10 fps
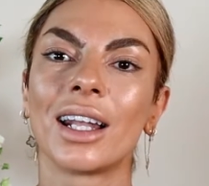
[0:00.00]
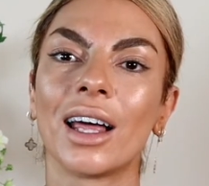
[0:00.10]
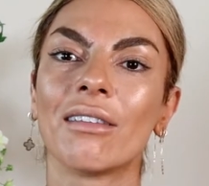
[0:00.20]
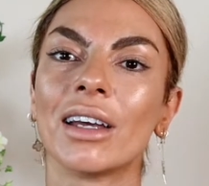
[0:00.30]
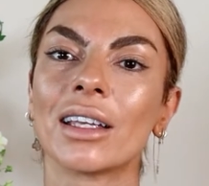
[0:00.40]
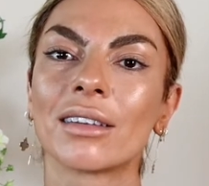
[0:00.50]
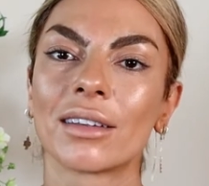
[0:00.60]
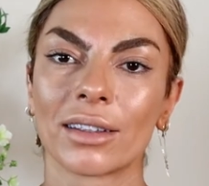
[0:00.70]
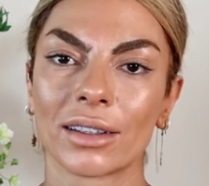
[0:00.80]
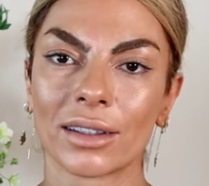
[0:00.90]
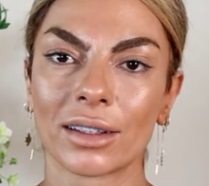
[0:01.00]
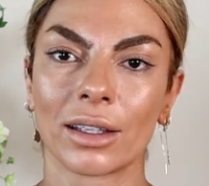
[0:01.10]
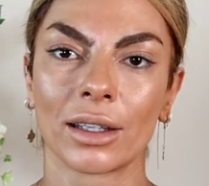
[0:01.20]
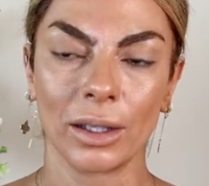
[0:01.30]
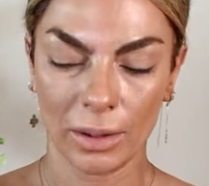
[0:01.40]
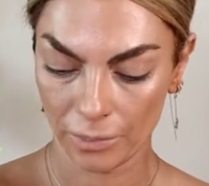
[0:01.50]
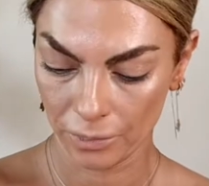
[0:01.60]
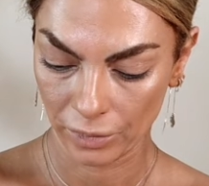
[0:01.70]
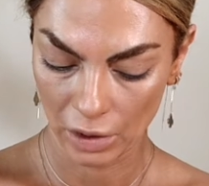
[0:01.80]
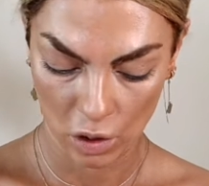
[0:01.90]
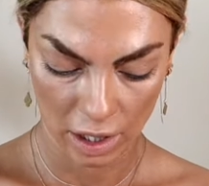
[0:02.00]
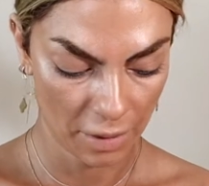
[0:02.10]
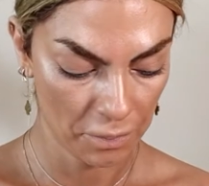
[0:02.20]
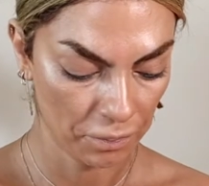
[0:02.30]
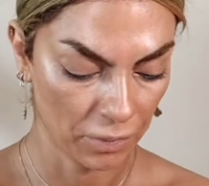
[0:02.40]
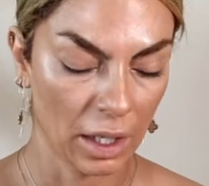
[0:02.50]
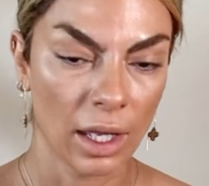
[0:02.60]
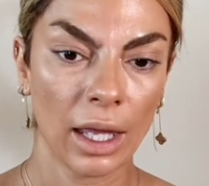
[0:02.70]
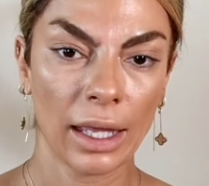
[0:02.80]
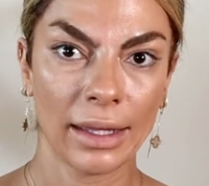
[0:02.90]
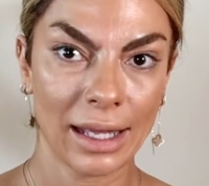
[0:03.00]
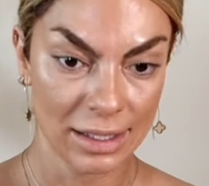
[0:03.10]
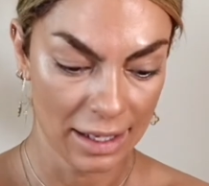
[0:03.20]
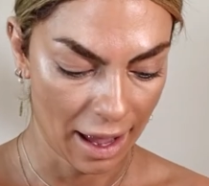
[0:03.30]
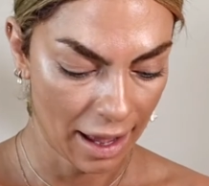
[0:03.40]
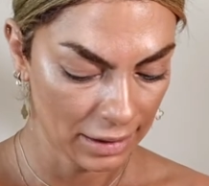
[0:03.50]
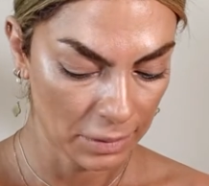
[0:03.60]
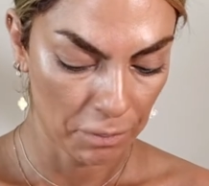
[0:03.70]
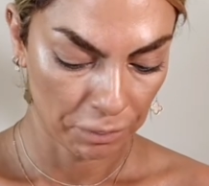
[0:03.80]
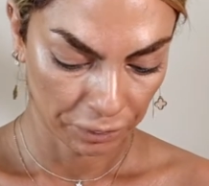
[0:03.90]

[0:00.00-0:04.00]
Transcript: Love it. Okay, that's that.